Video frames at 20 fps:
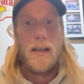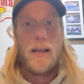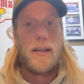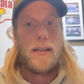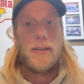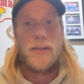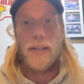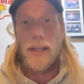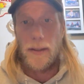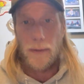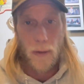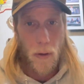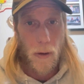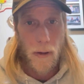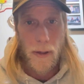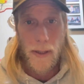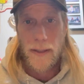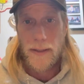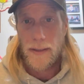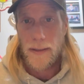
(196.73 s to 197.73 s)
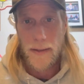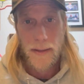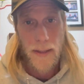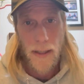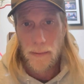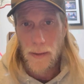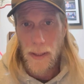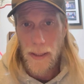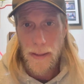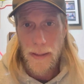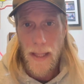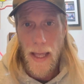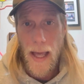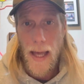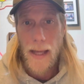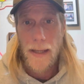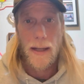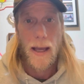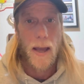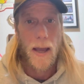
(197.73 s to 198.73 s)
St. Lawrence and stuff like that.